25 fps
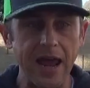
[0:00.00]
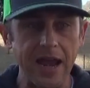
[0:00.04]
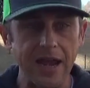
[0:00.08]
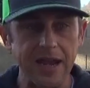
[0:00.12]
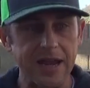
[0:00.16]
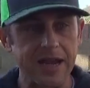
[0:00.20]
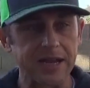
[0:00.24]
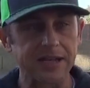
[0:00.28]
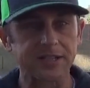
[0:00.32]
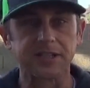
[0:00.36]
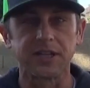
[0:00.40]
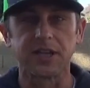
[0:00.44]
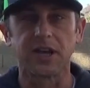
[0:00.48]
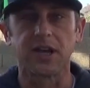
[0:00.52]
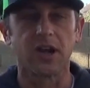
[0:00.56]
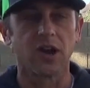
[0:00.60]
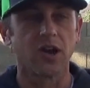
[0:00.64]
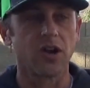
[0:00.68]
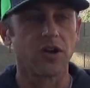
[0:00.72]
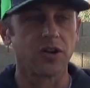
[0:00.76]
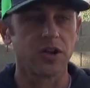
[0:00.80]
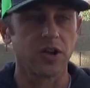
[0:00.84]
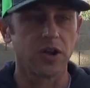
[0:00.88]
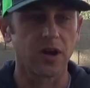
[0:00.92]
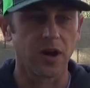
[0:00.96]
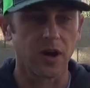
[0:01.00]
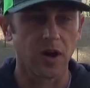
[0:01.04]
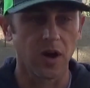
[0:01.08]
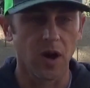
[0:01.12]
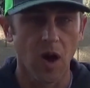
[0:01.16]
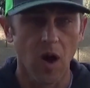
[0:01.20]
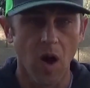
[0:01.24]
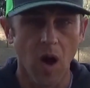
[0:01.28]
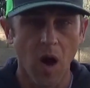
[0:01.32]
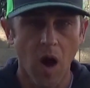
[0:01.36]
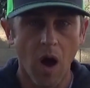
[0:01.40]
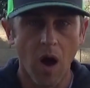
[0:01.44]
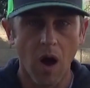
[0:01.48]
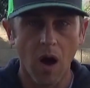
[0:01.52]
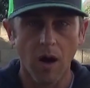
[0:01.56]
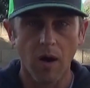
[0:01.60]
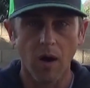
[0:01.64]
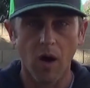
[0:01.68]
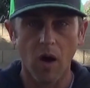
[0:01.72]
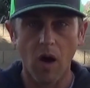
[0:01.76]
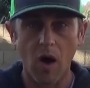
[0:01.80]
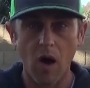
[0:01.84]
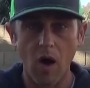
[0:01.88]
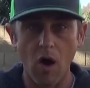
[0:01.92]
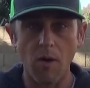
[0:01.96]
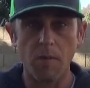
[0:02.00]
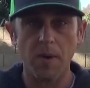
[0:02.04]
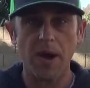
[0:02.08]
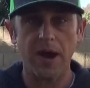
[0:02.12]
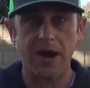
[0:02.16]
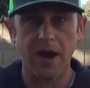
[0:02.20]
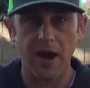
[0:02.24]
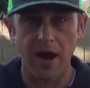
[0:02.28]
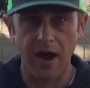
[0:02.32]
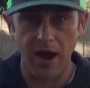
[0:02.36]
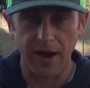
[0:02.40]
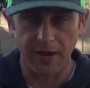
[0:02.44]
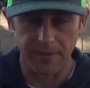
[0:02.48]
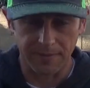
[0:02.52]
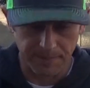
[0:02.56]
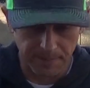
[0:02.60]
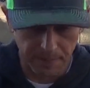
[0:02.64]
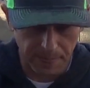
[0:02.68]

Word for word: Next thing you know, you hear, oh my God,